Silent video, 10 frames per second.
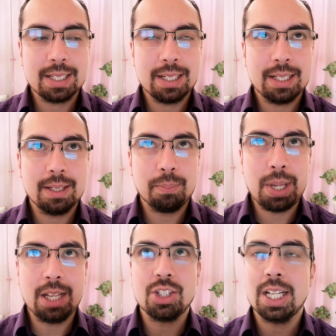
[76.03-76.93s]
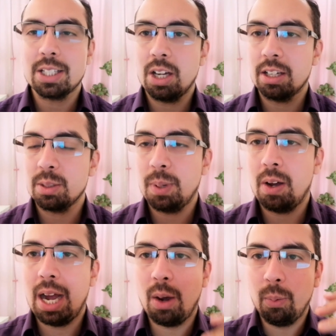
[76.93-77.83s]
Piaget talks about
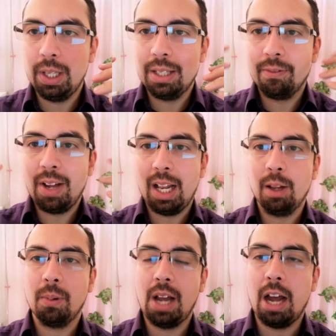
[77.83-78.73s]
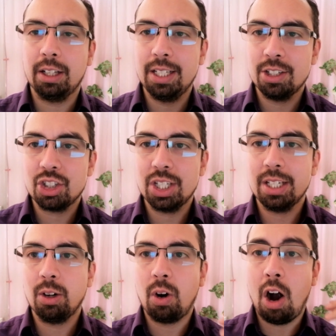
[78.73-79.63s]
how we develop
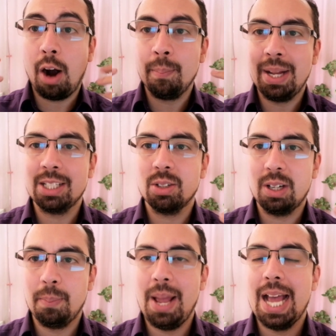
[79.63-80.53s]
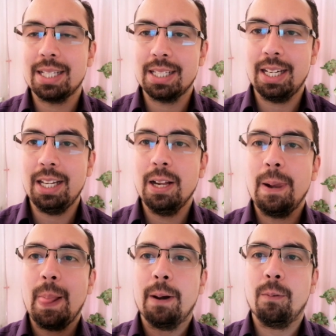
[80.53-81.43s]
cognition or our mental capacity,
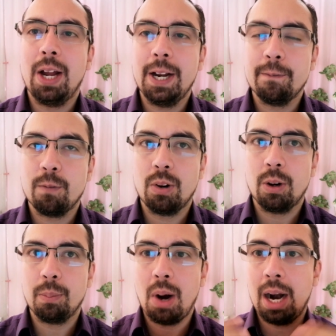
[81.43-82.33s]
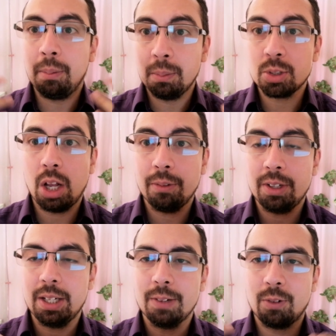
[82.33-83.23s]
right, for problem
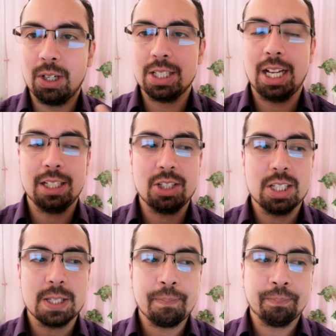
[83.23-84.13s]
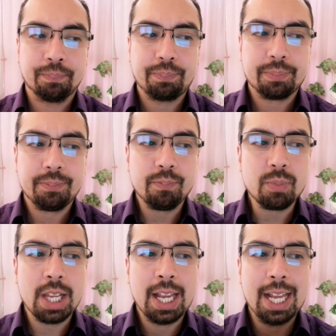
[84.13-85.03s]
solving, for intelligence.
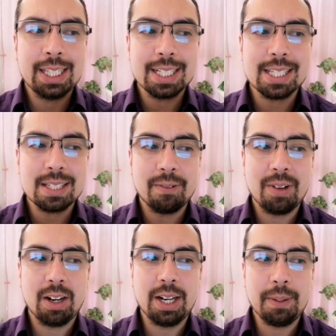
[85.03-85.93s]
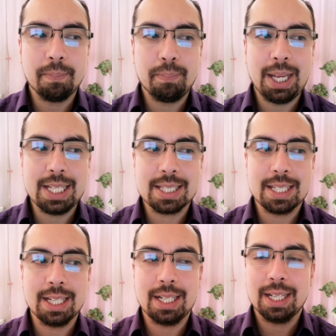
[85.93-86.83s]
And this is a very
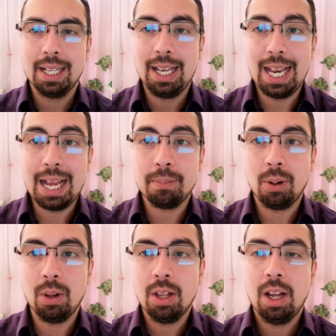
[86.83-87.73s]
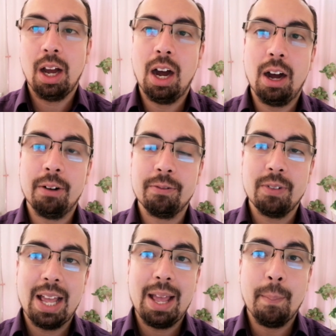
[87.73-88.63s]
basic level of
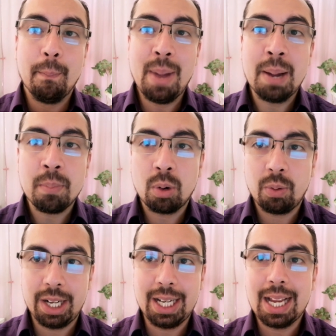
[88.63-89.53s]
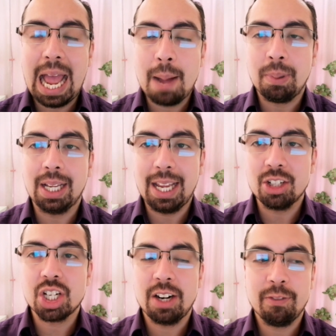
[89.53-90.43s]
memory,
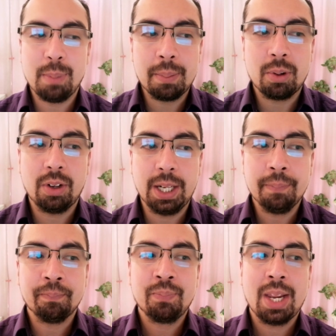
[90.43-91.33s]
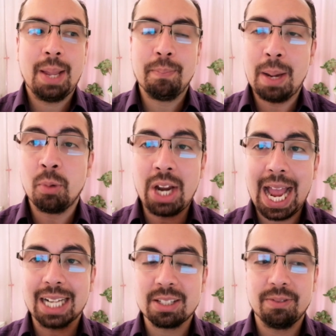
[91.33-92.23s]
application of memory, memory
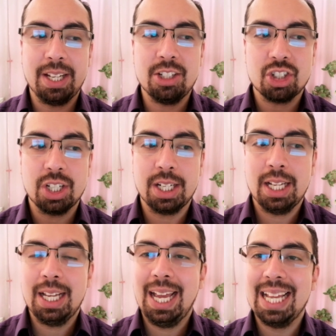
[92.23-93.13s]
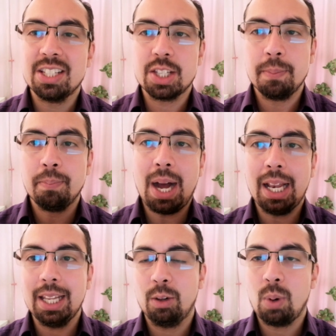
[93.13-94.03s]
activation, and
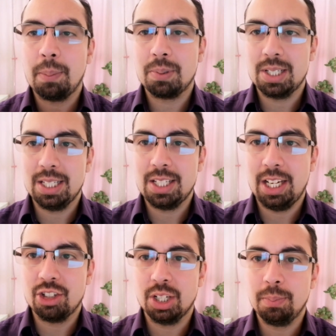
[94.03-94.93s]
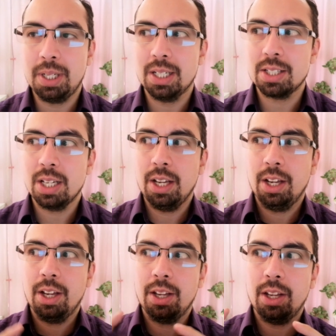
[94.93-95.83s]
symbolic representation, because
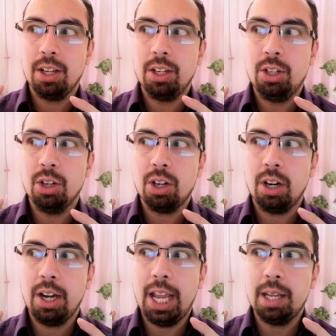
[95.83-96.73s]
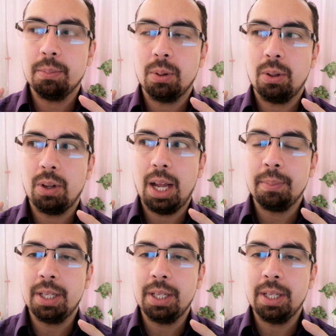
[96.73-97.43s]
you're able